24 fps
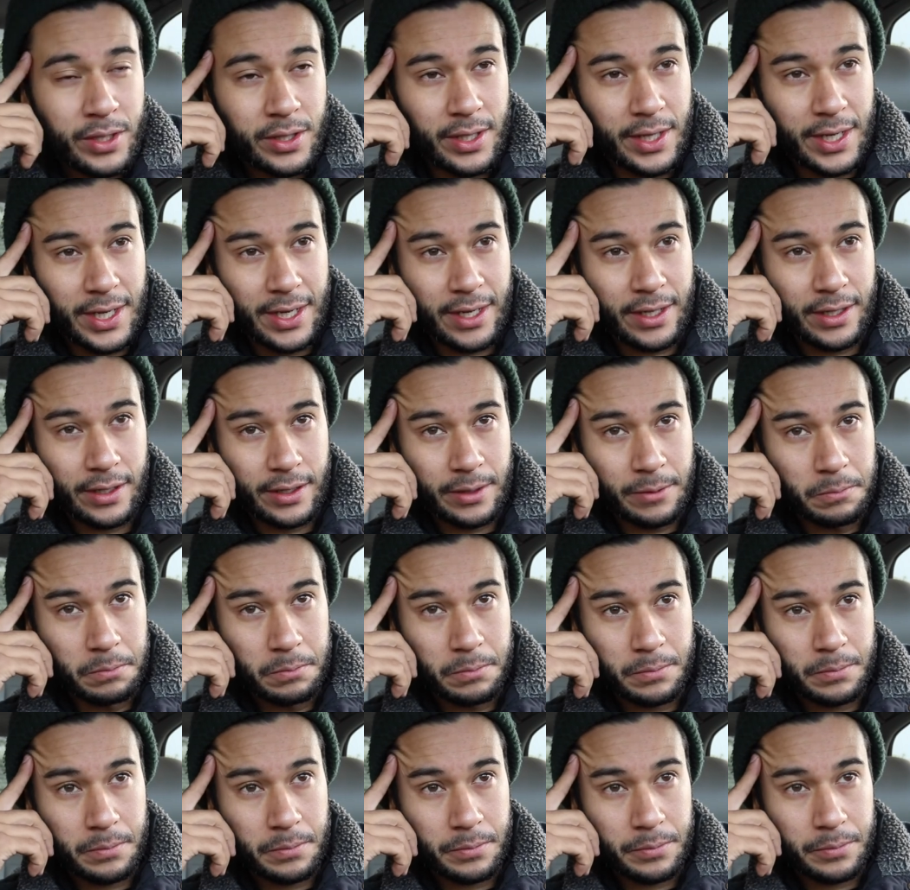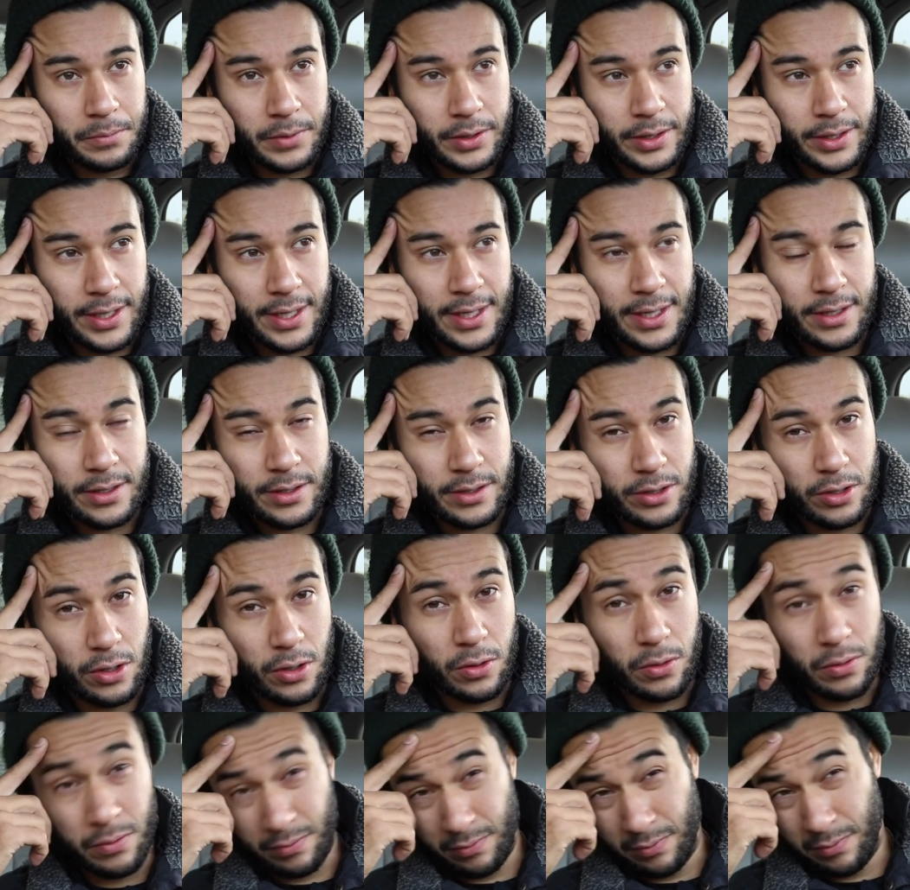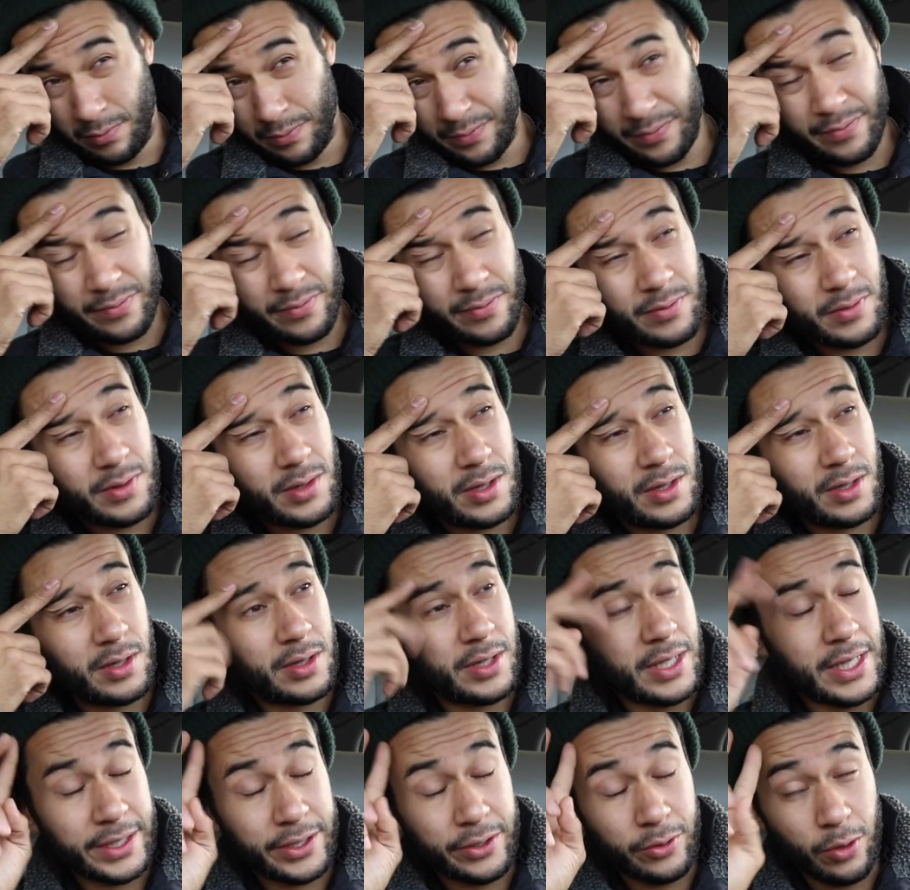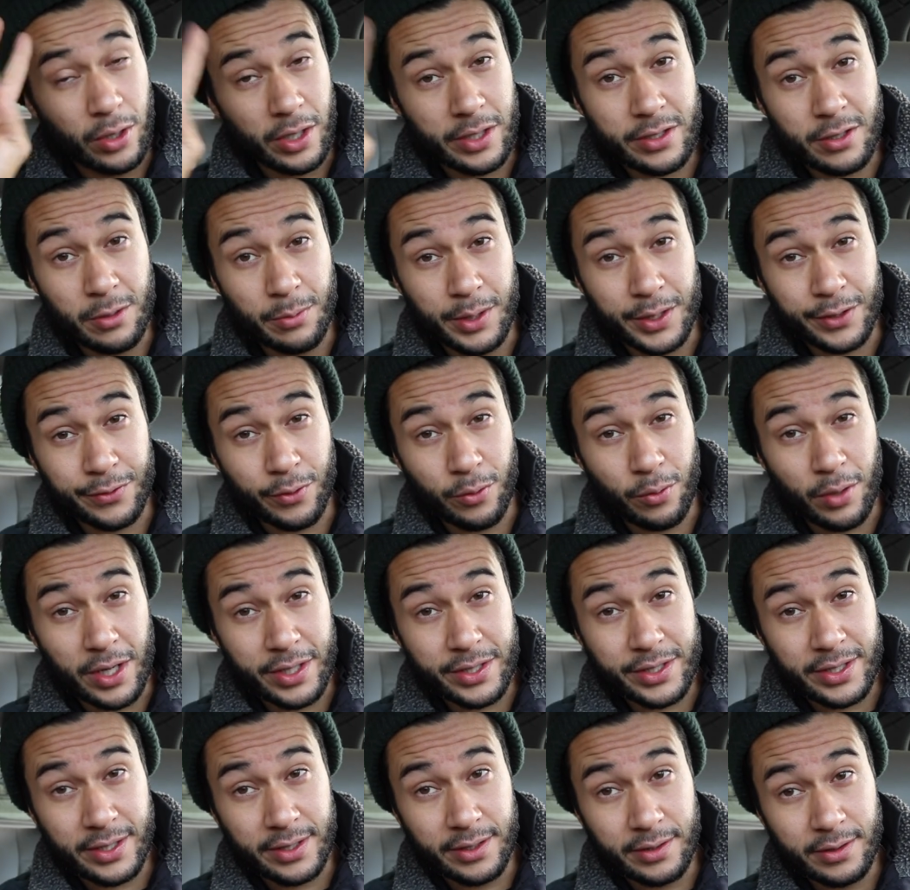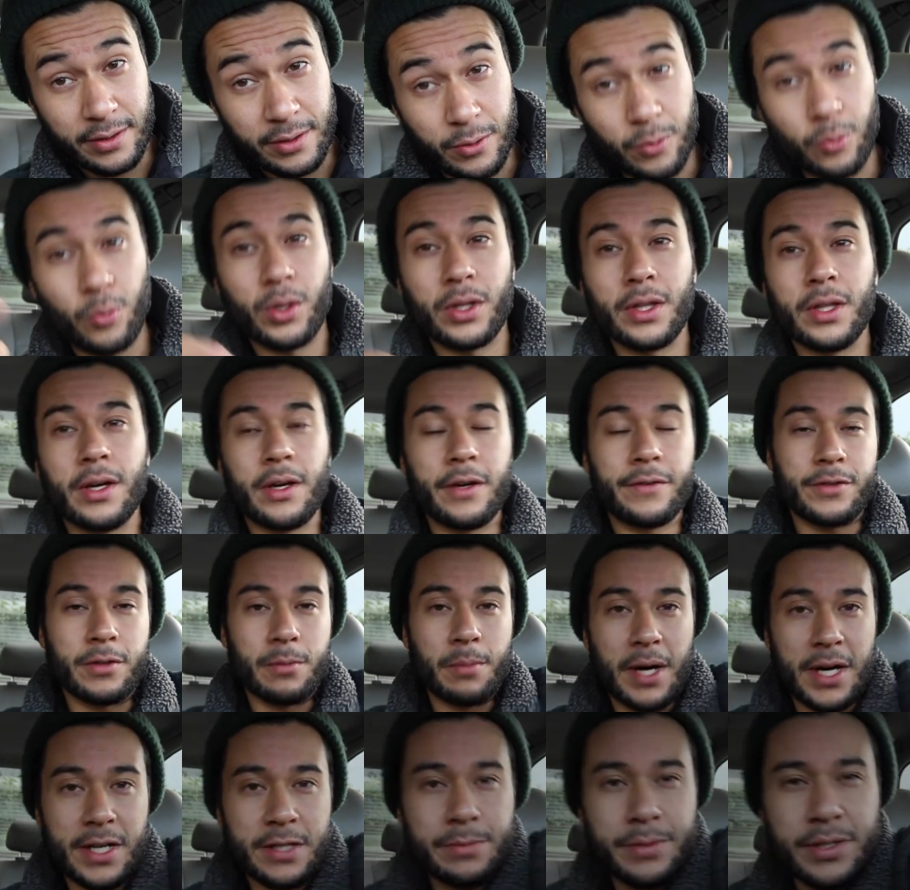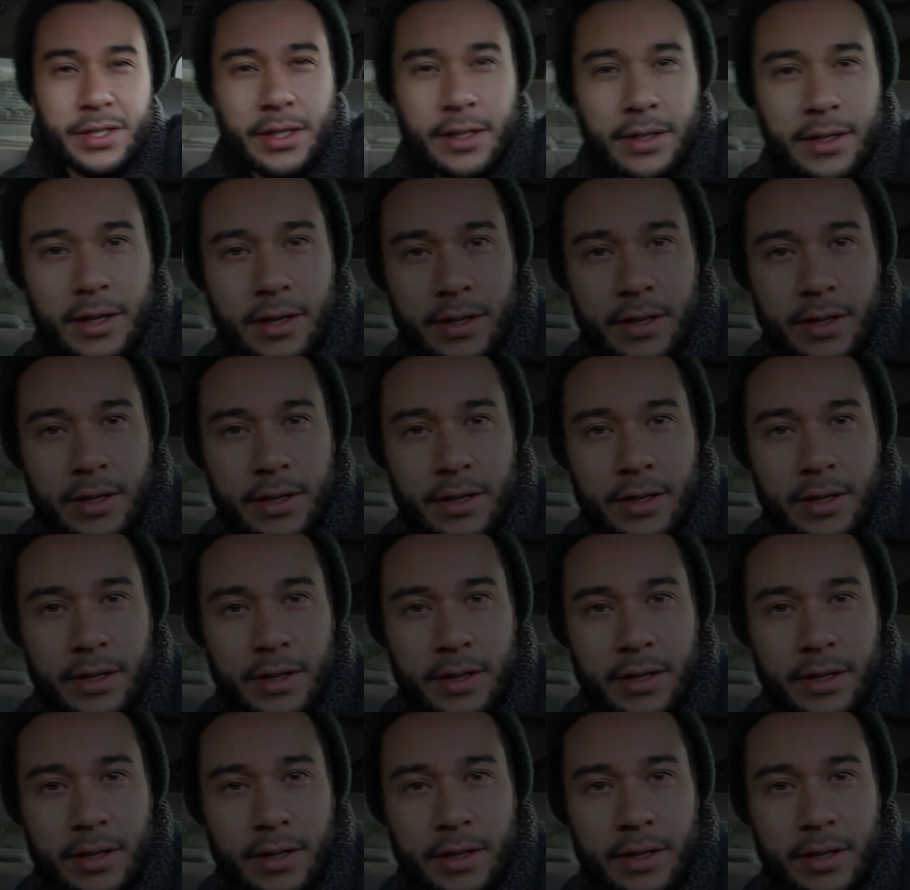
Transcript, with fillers: And yeah, so thank you all so much for watching. One love, Demise Music and